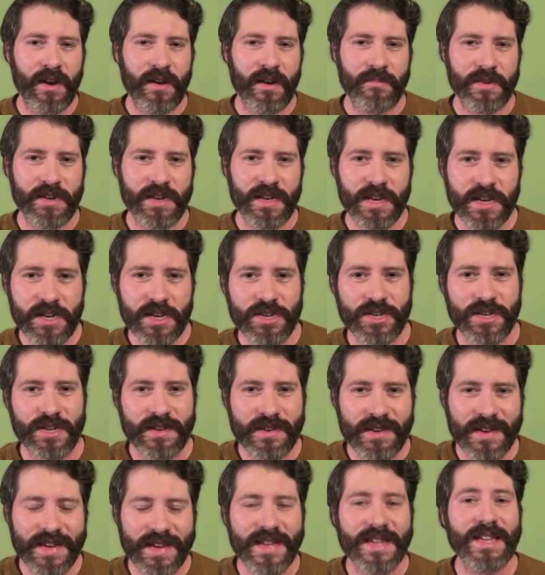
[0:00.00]

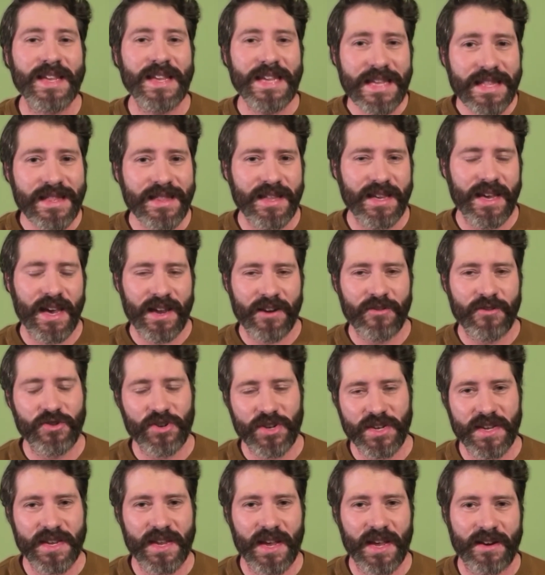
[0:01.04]
competition is in the
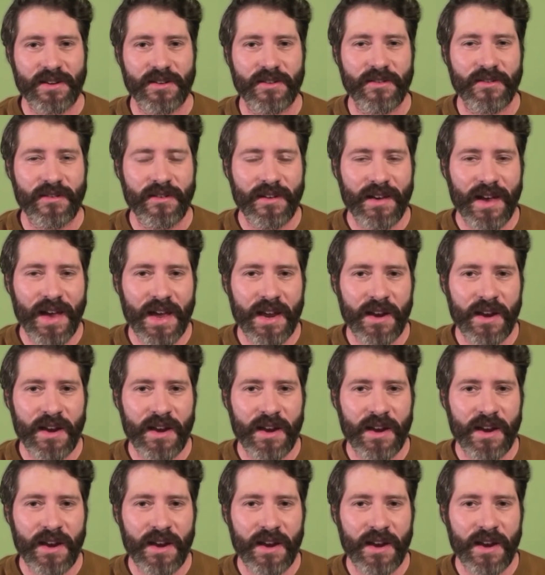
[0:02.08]
energy sector.